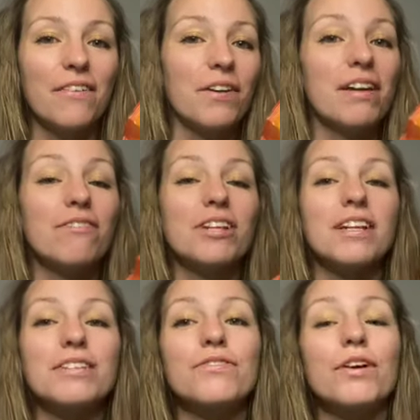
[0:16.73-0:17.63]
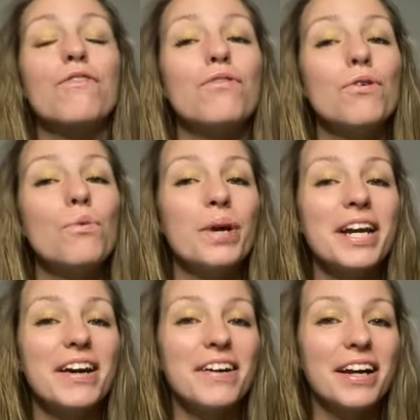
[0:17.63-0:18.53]
We have done this for a full
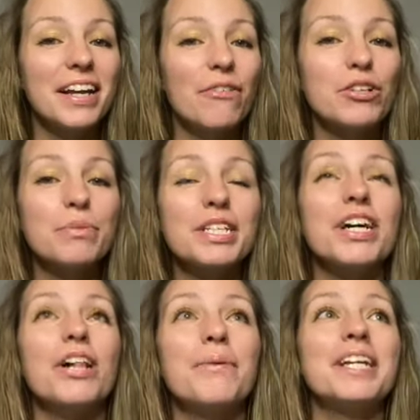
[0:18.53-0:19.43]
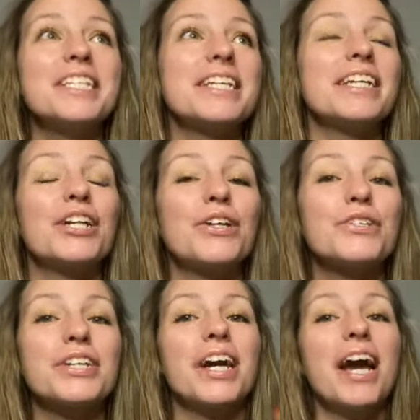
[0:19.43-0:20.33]
week already, which means Halloween is getting
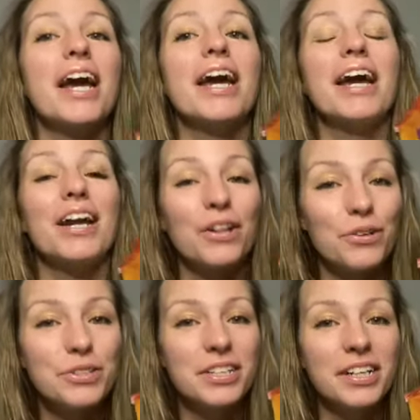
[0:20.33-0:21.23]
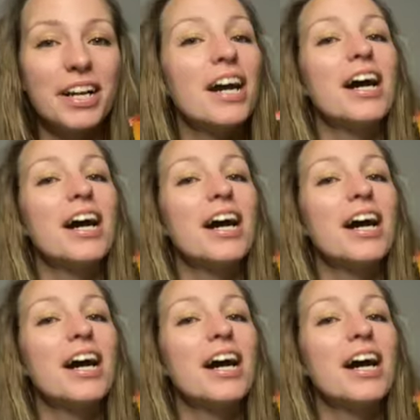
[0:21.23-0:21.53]
closer and closer.